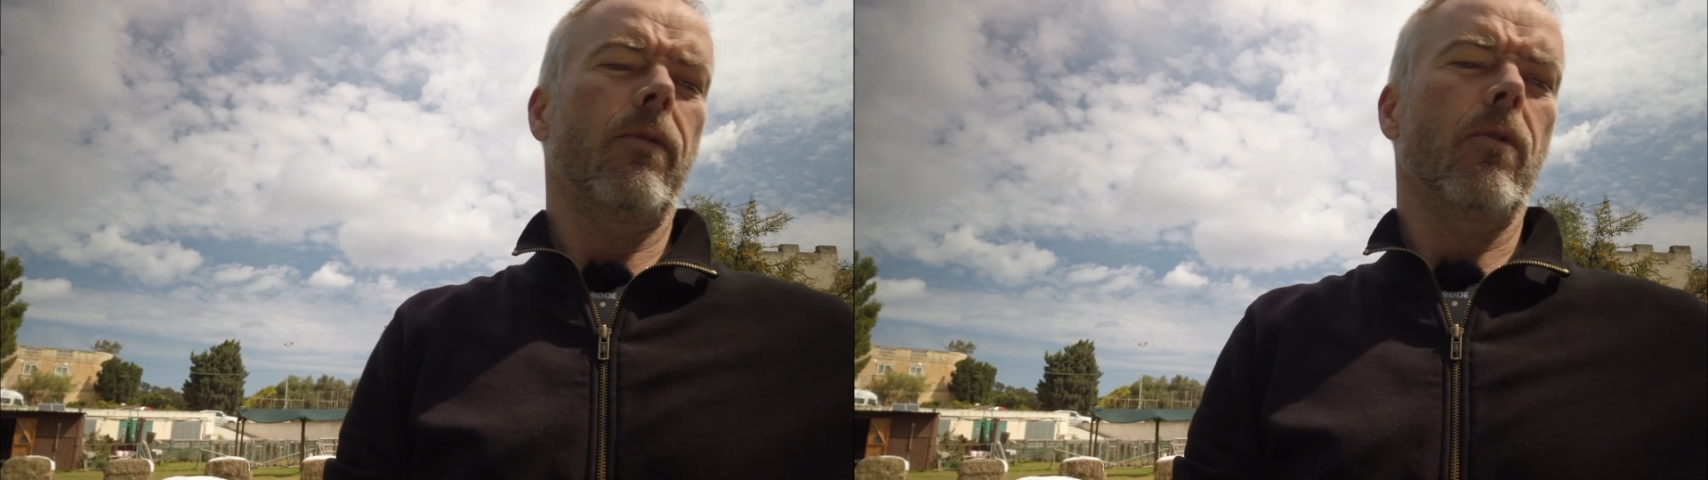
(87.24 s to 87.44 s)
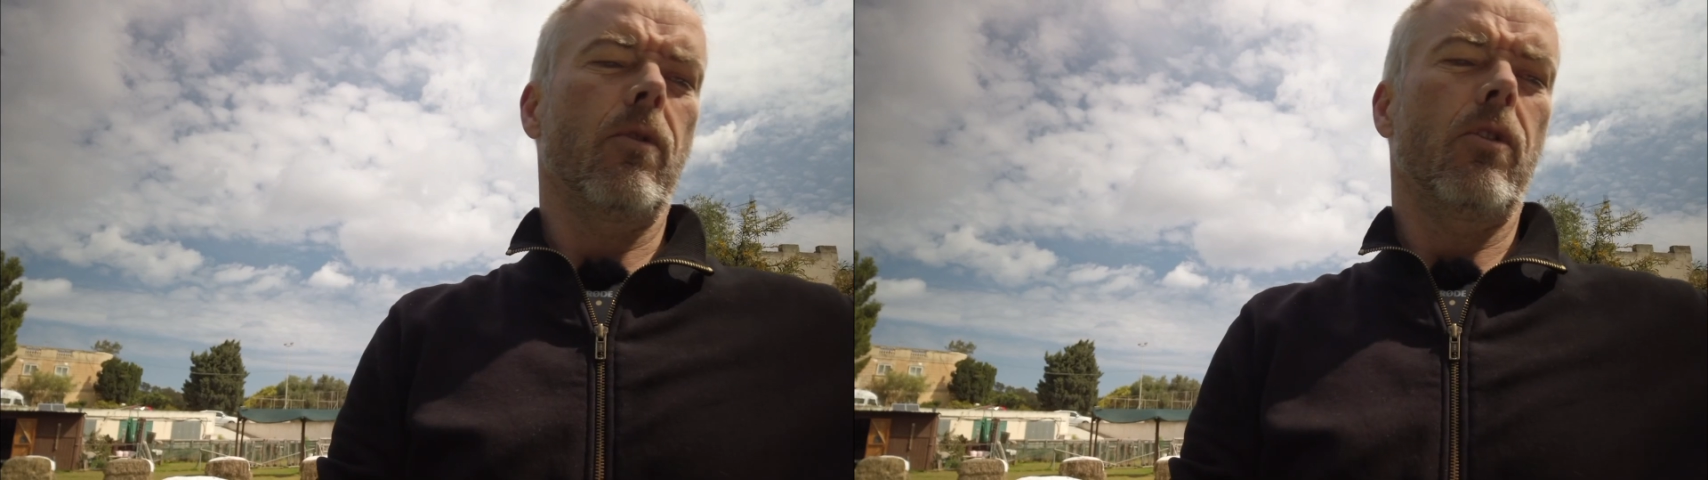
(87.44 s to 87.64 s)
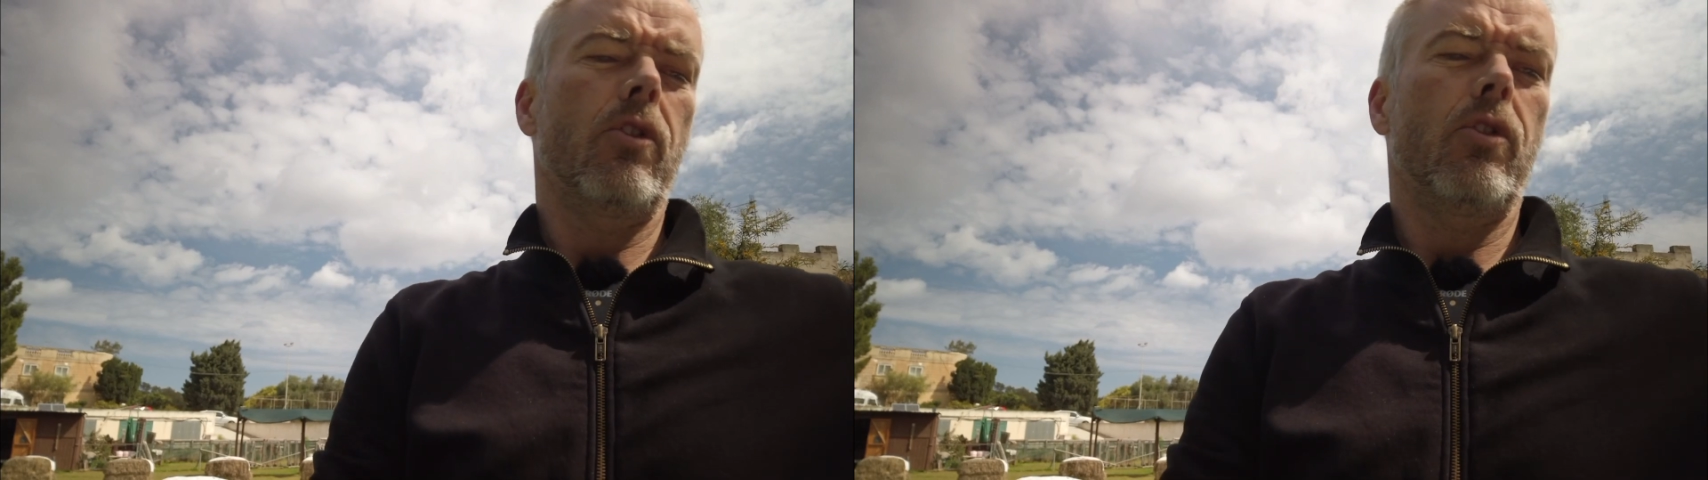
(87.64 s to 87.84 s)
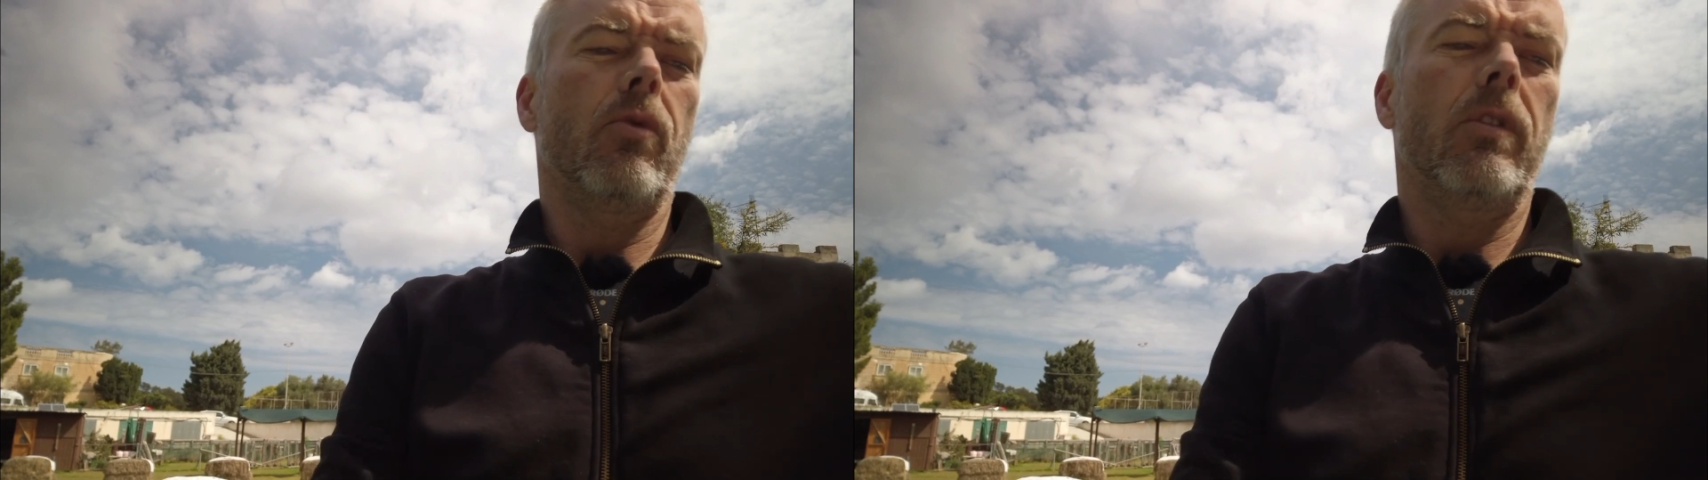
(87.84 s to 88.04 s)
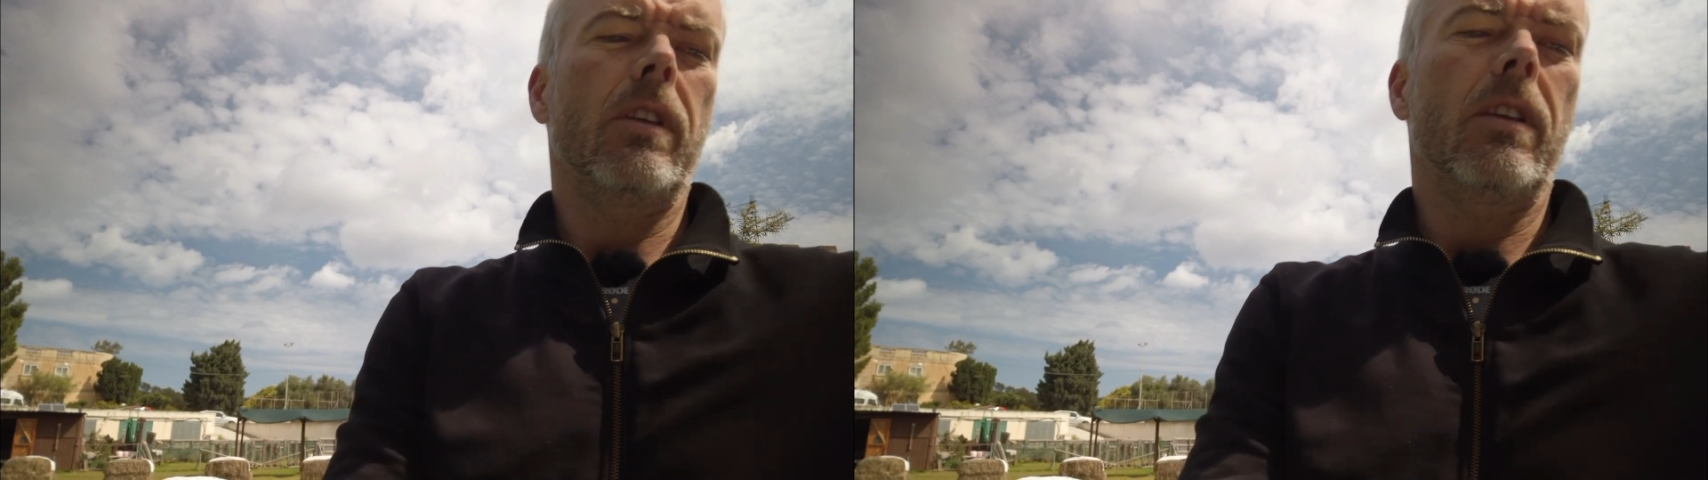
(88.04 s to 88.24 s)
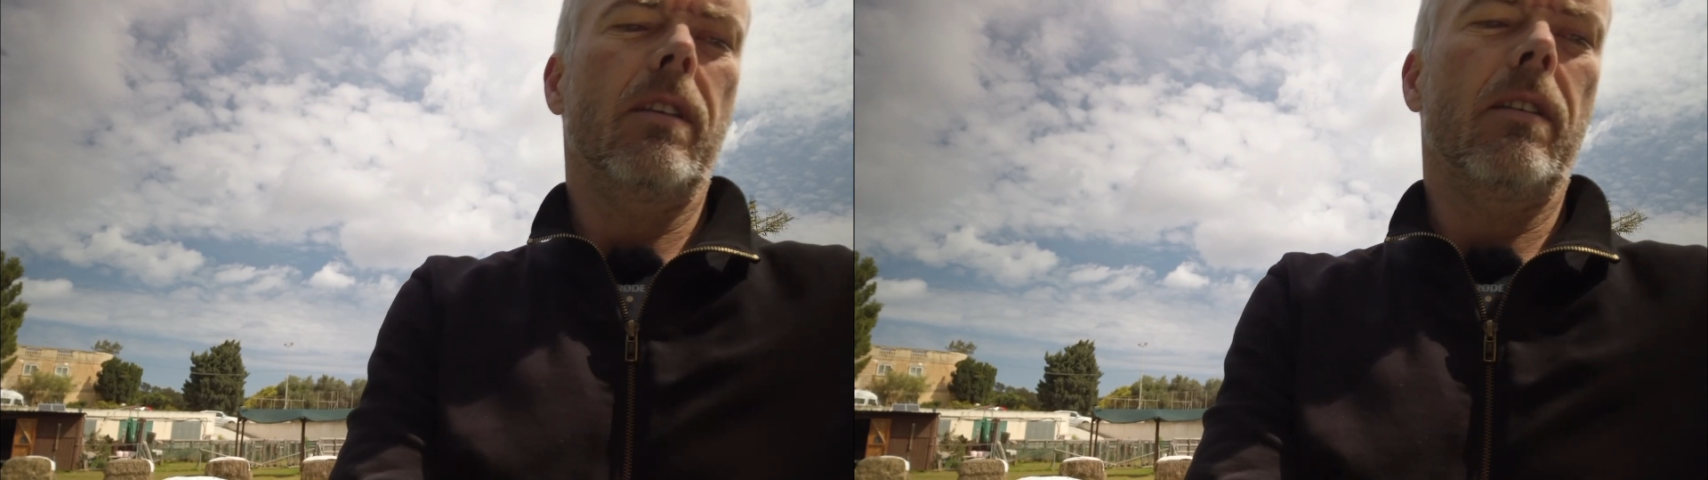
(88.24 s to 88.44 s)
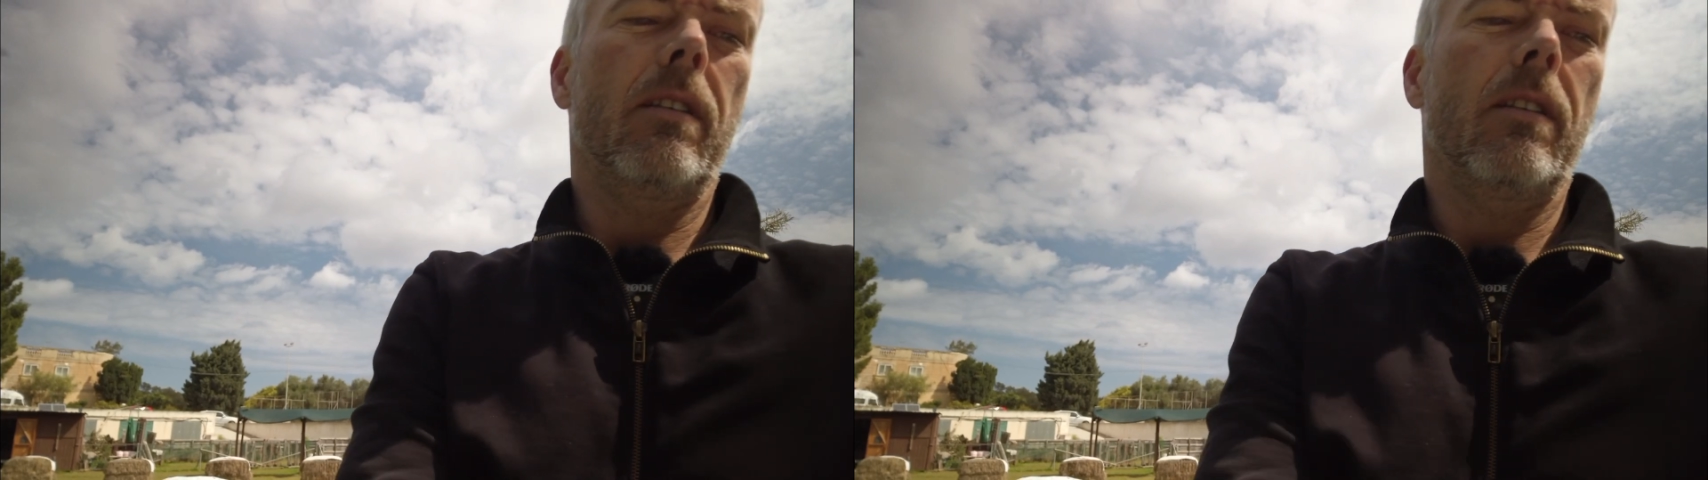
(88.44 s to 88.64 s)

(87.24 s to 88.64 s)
for shooting